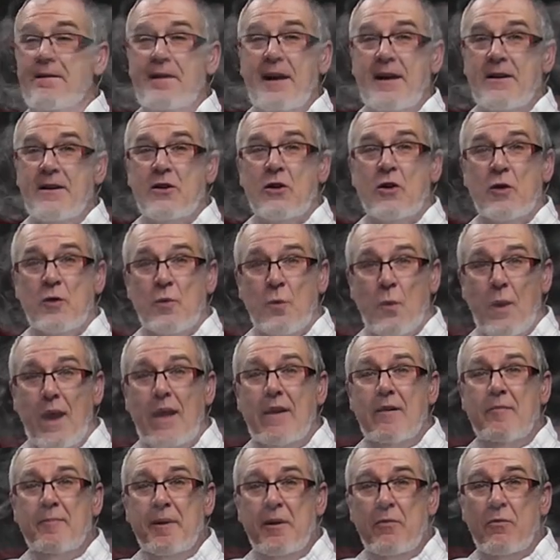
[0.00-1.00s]
that could
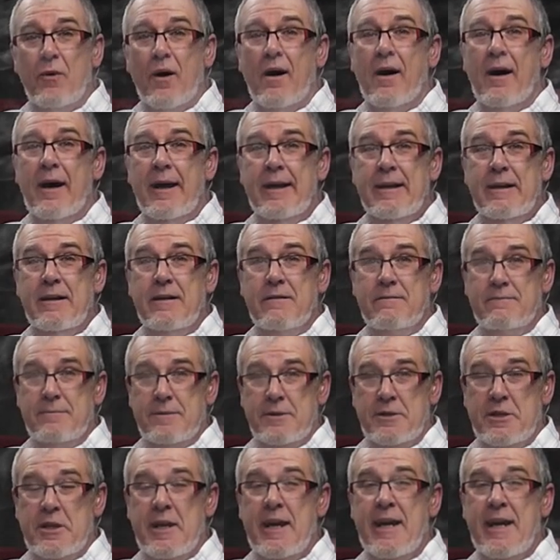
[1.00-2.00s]
well be why
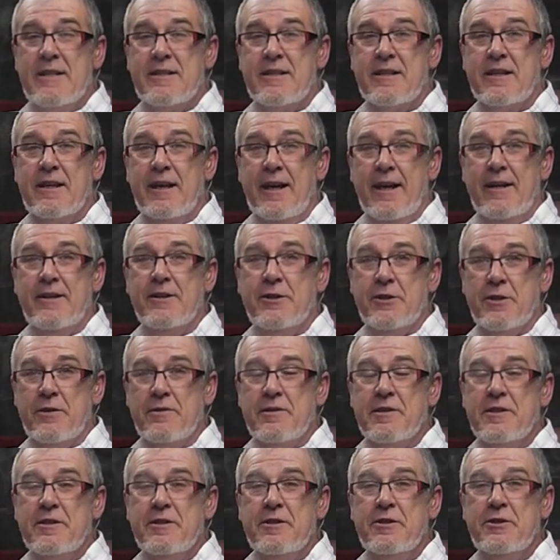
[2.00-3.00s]
GSK and
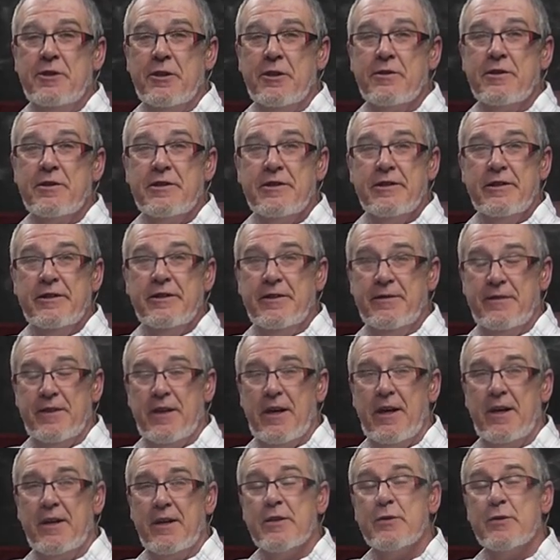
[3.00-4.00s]
Johnson and Johnson and
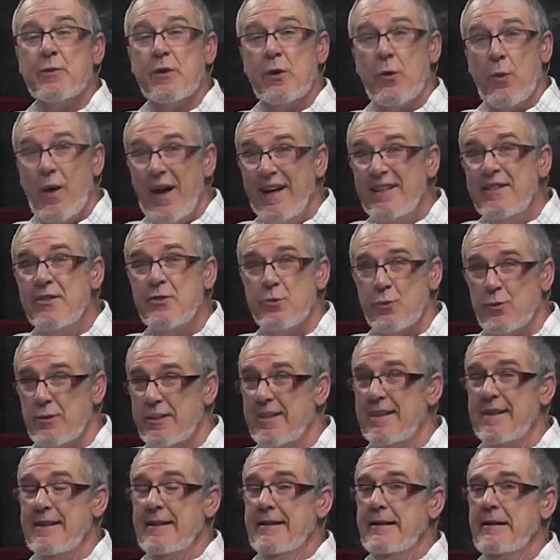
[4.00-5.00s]
Novartis were quite so
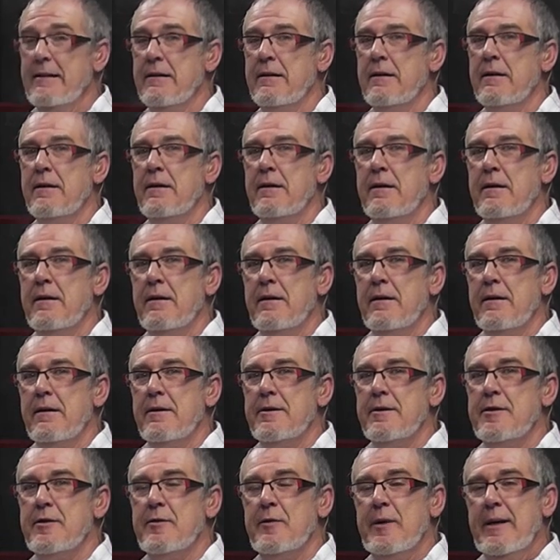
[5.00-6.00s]
keen
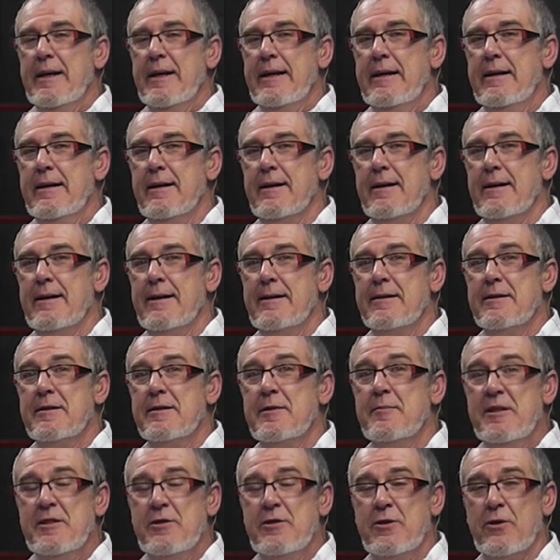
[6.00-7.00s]
to be, uh, to
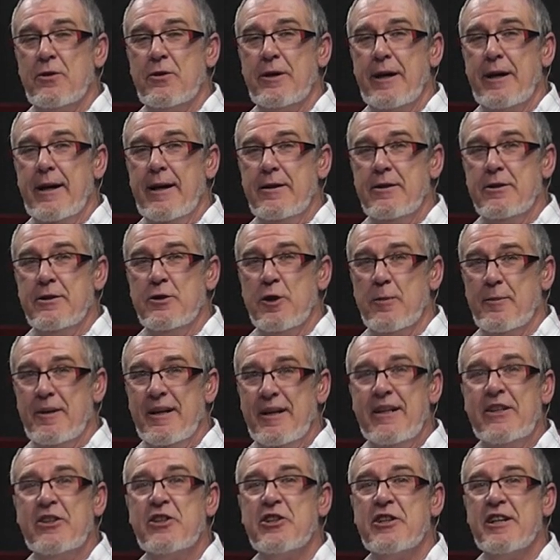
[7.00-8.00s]
be talking to
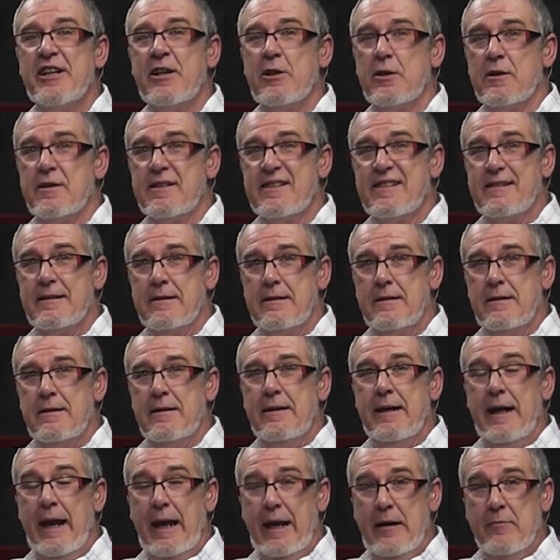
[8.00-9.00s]
Dominic Schnichels
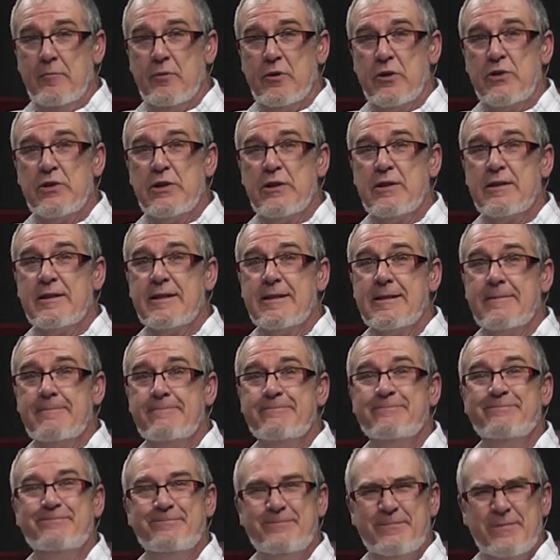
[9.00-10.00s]
in Brussels.
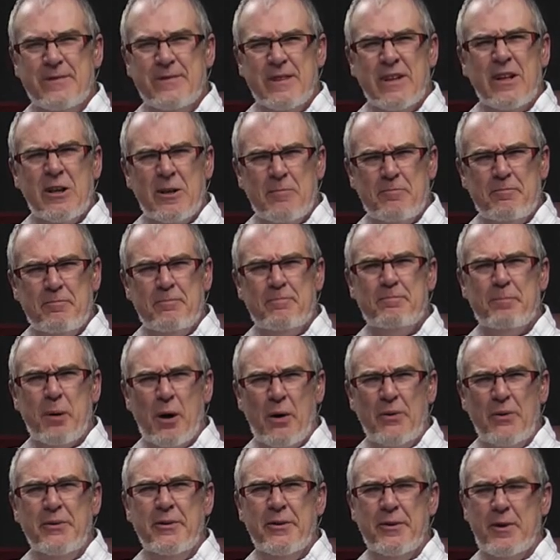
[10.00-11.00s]

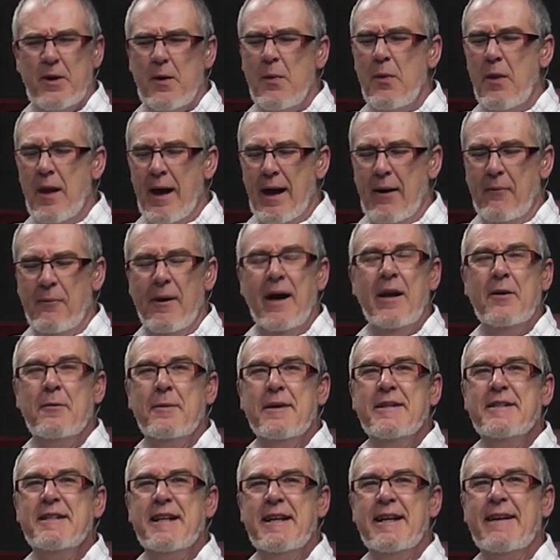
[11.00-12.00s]
Ponder on that while
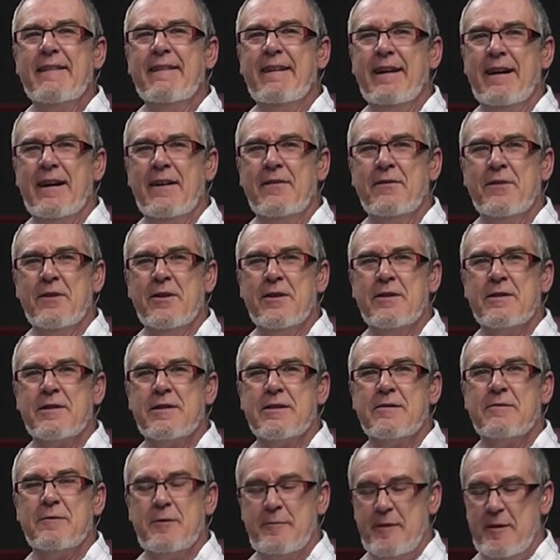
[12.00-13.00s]
we take the
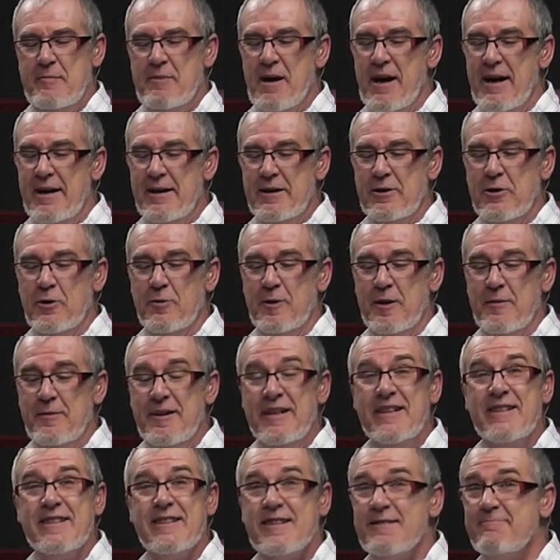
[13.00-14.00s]
adverts. We'll be back in a couple of
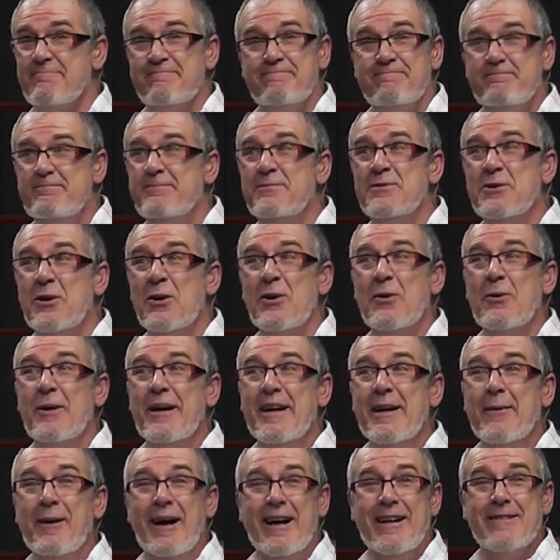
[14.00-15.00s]
minutes. Don't go
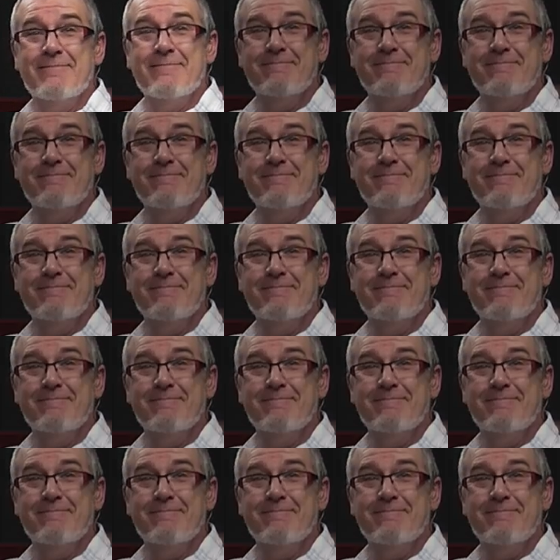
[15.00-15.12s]
anywhere.